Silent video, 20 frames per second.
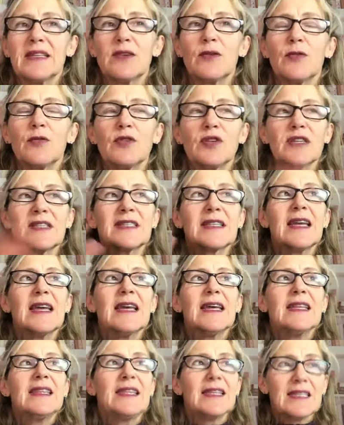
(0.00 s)
And
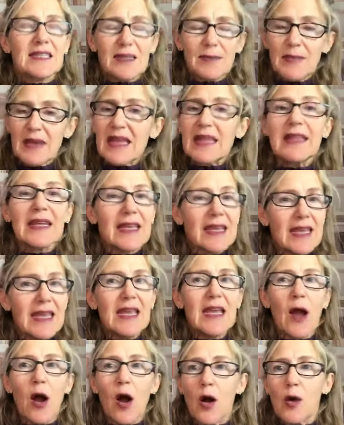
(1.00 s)
to me, the
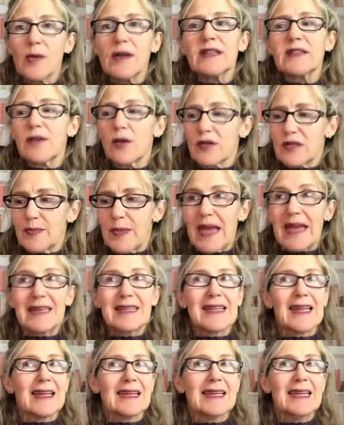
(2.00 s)
key always goes
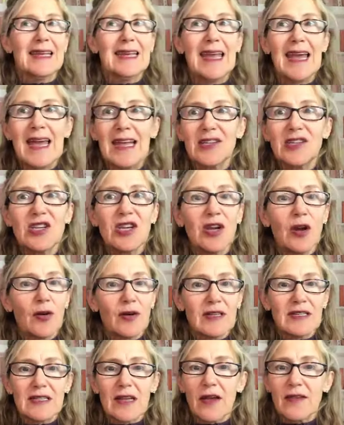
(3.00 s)
back to that,
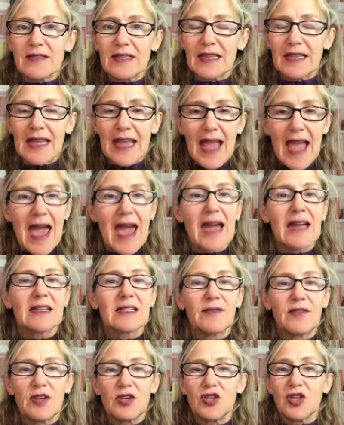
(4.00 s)
catching ourselves in the
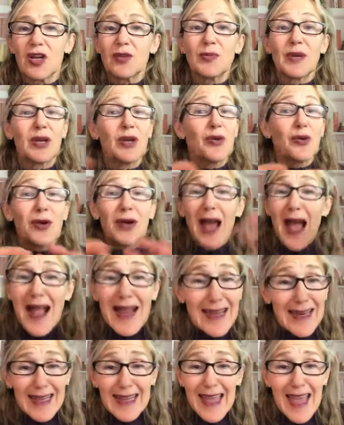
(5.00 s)
act of the judgment. You're
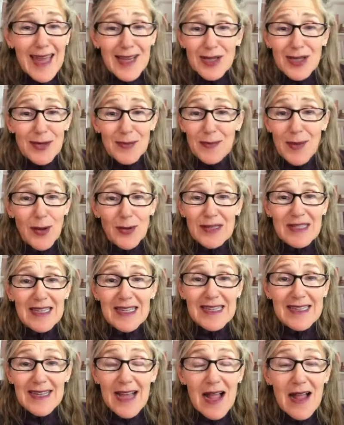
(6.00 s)
not going to catch it
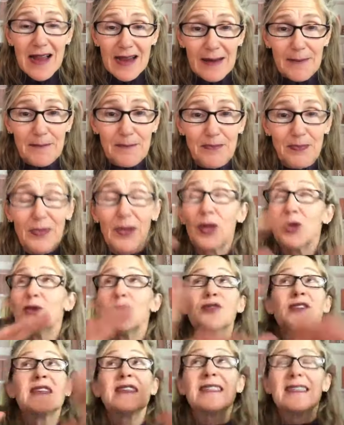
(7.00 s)
most of the time.
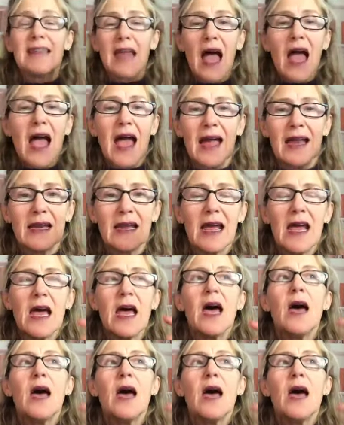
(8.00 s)
You're just not.